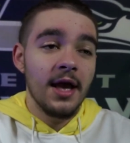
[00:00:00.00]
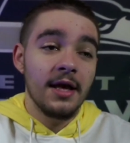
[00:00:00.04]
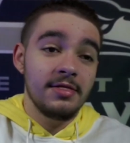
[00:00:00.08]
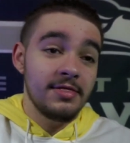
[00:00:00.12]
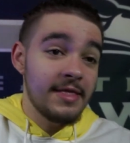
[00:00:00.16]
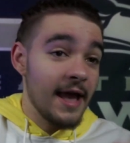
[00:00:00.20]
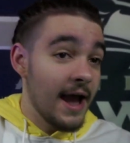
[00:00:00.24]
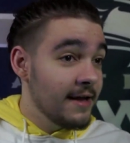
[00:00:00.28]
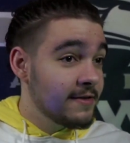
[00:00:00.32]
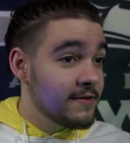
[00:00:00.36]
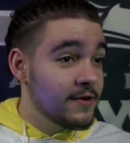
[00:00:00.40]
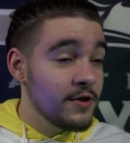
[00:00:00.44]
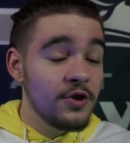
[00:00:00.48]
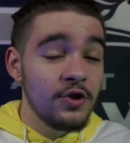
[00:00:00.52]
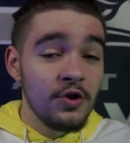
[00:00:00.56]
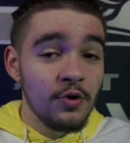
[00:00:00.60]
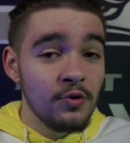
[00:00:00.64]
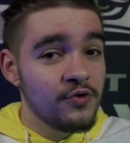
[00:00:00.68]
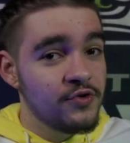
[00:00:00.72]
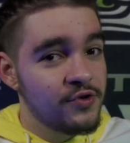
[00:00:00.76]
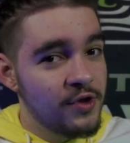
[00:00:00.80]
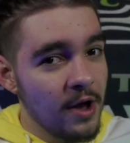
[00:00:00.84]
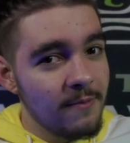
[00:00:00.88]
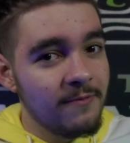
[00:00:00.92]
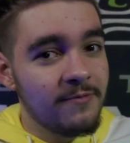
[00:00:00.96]
That's a
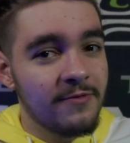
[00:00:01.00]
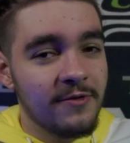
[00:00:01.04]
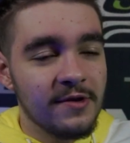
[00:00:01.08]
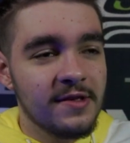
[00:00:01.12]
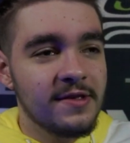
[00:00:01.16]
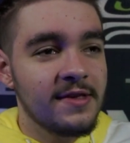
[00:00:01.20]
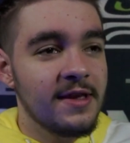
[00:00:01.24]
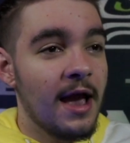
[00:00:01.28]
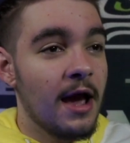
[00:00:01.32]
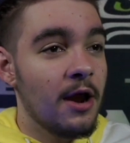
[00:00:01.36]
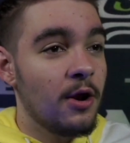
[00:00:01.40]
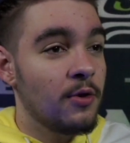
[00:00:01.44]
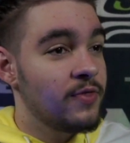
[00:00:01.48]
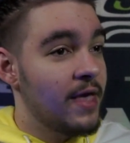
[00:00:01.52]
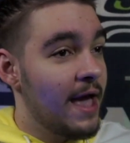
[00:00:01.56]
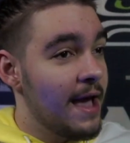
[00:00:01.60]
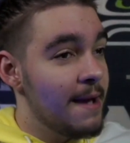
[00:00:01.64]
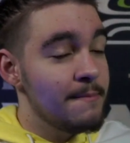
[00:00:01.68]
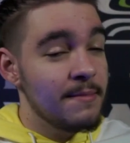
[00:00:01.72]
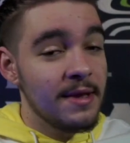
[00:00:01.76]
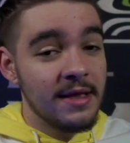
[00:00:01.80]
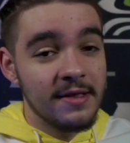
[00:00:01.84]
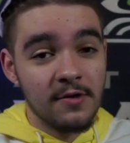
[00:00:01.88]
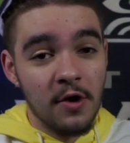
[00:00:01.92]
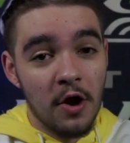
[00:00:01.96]
huge dub for Seattle. That
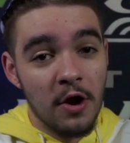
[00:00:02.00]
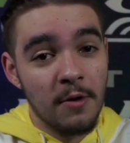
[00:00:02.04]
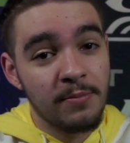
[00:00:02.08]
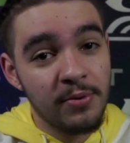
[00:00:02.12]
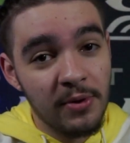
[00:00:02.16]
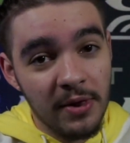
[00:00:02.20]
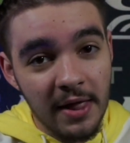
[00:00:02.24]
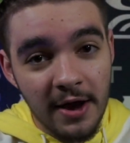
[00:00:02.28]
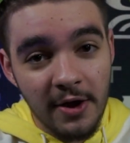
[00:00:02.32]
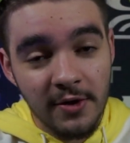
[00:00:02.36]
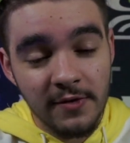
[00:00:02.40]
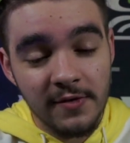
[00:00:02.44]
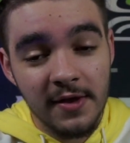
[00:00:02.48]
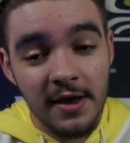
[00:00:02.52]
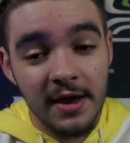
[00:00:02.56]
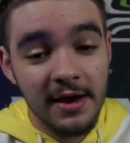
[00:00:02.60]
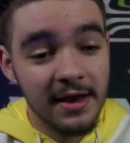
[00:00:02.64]
means our players